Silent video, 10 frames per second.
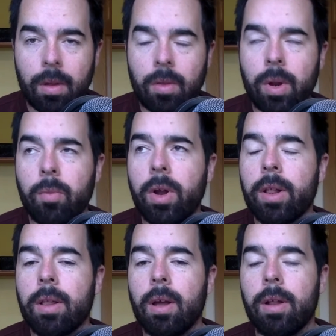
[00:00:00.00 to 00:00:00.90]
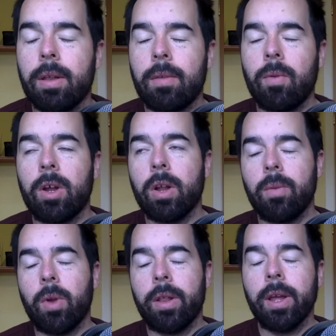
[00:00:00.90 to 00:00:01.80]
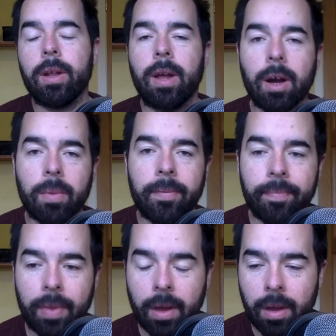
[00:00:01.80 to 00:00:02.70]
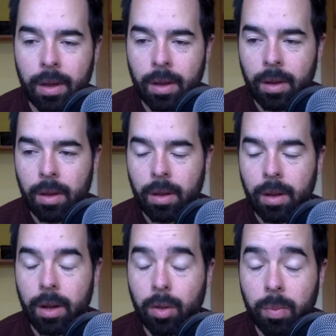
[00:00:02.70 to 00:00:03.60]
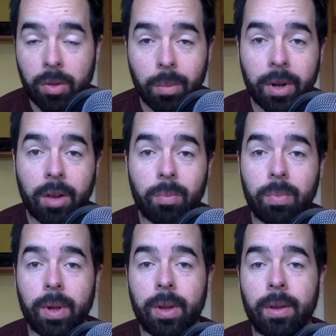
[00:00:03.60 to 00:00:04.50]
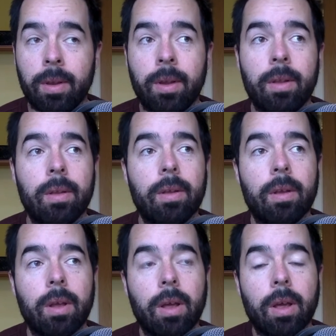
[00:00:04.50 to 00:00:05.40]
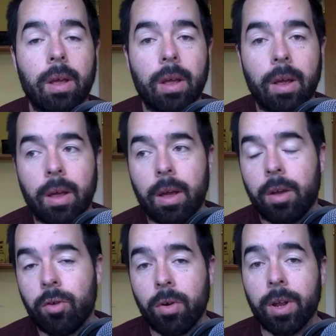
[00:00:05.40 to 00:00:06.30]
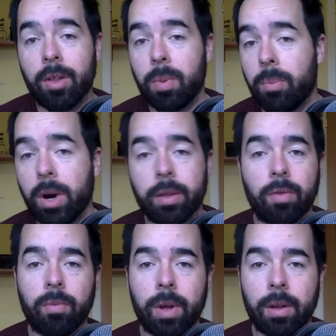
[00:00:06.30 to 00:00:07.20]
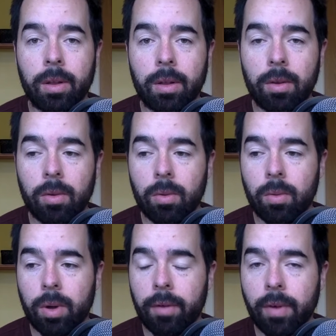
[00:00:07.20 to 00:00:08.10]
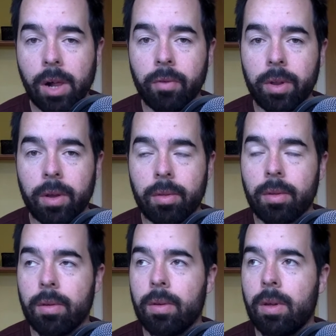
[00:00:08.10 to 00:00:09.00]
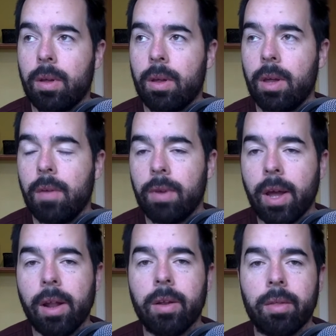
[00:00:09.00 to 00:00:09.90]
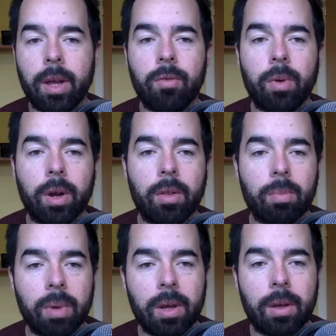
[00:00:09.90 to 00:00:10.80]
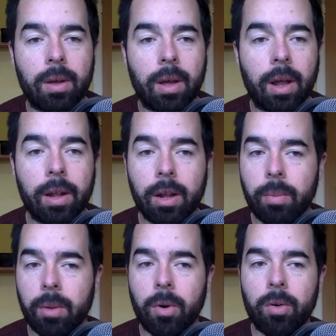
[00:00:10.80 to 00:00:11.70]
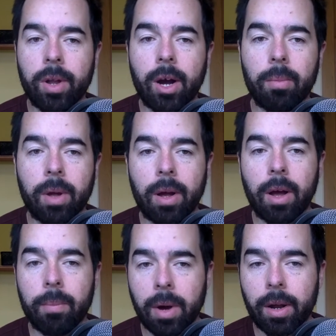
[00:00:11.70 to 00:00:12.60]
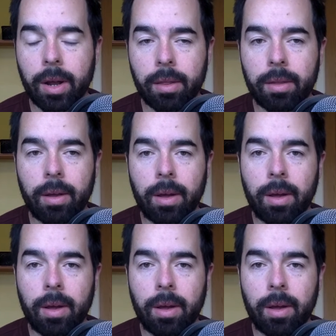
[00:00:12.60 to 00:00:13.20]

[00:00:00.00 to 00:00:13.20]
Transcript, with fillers: So then when I think of dogma, this has been something that's been a journey. It's been a process for me to evolve with this. Even getting to a stage where I can speak a little bit around dogma on a podcast